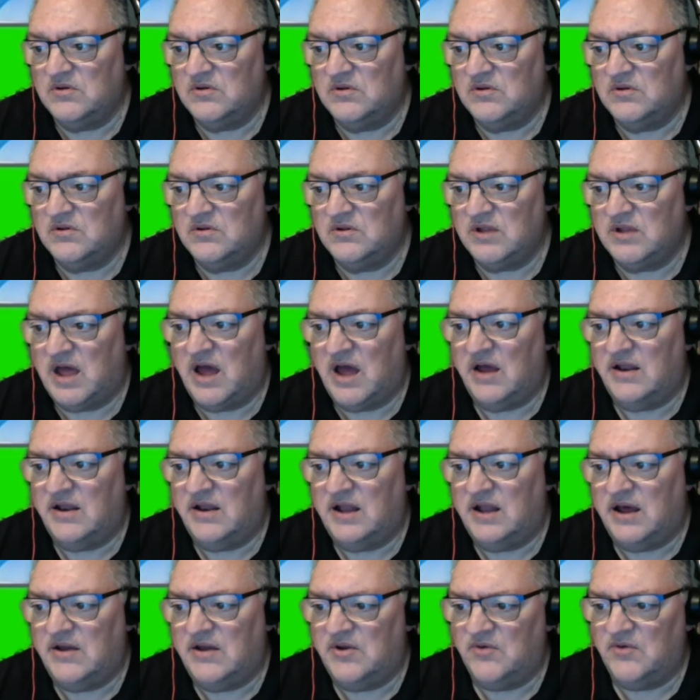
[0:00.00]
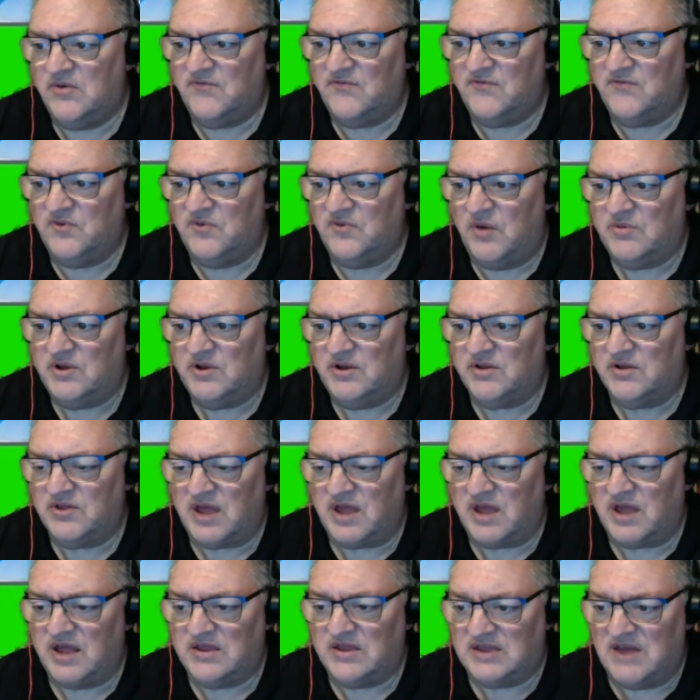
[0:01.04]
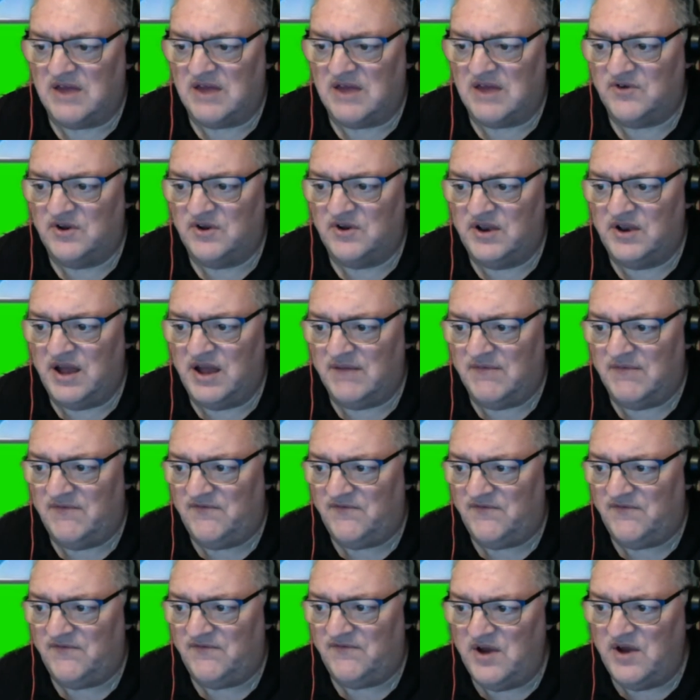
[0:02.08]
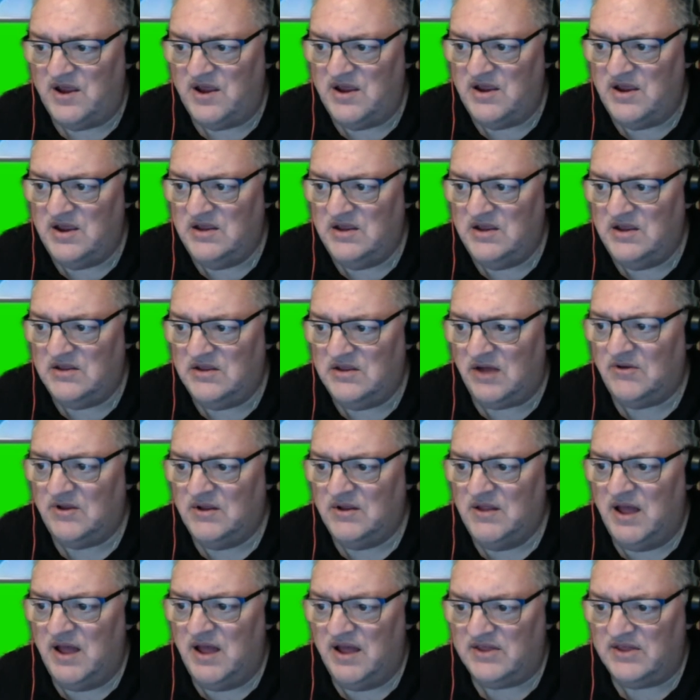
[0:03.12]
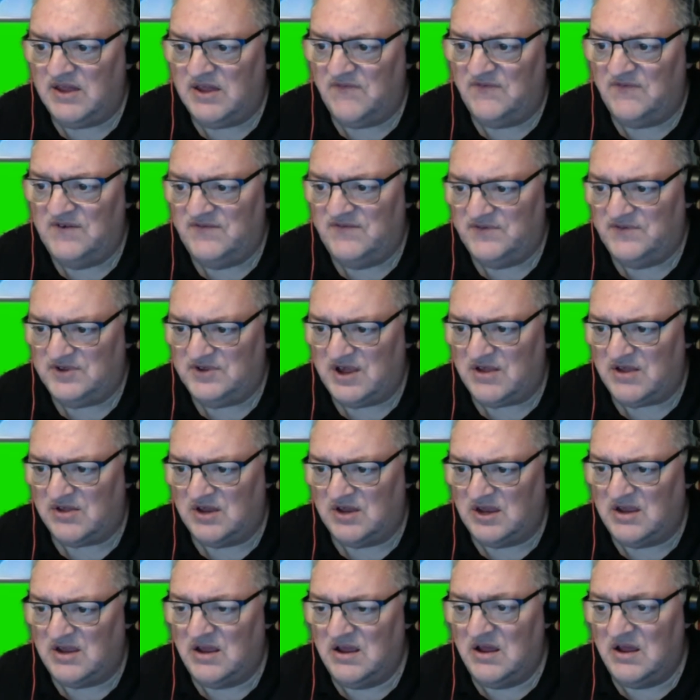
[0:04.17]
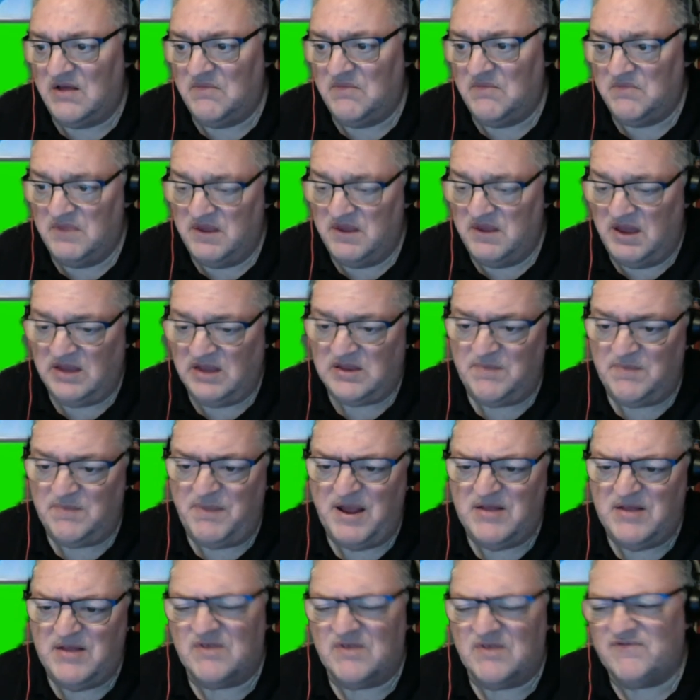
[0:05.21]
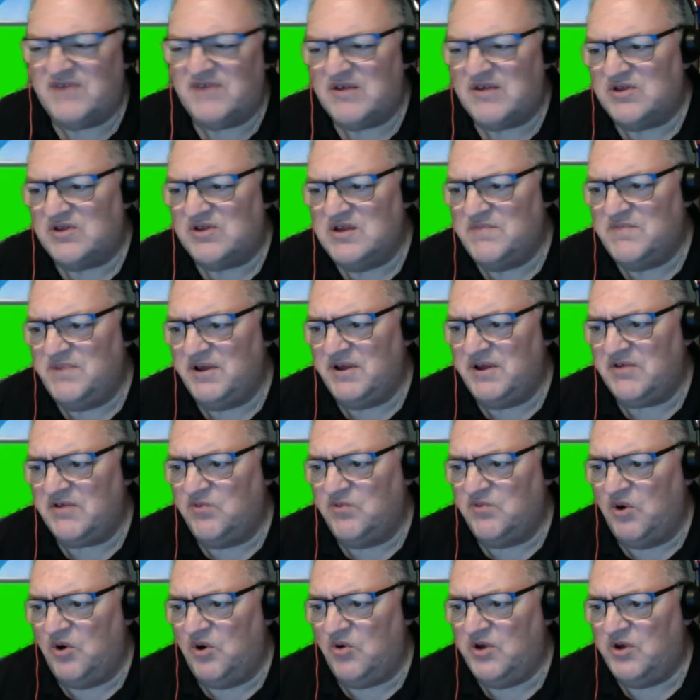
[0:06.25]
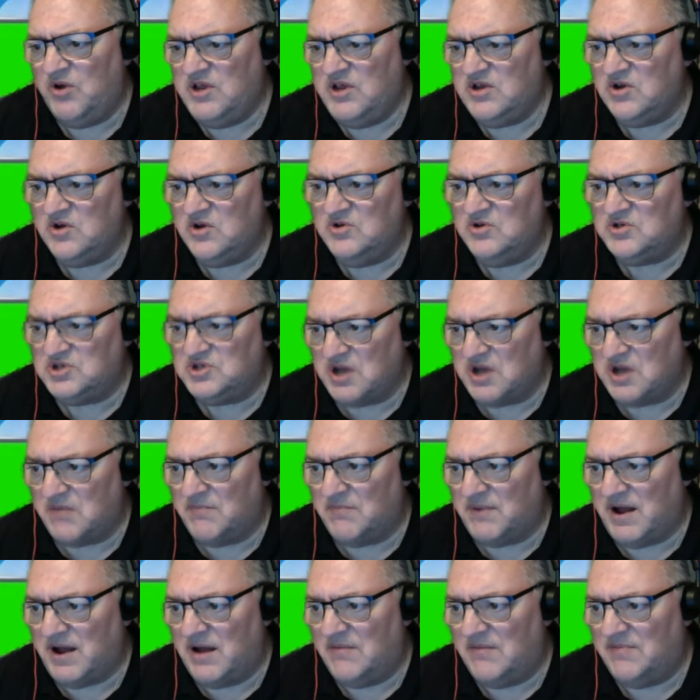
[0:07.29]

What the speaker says: Nah, not 4. I'm going to say a definite another 3. No, definitely for Destiny. It depends. If Destiny picks well, he could jump up.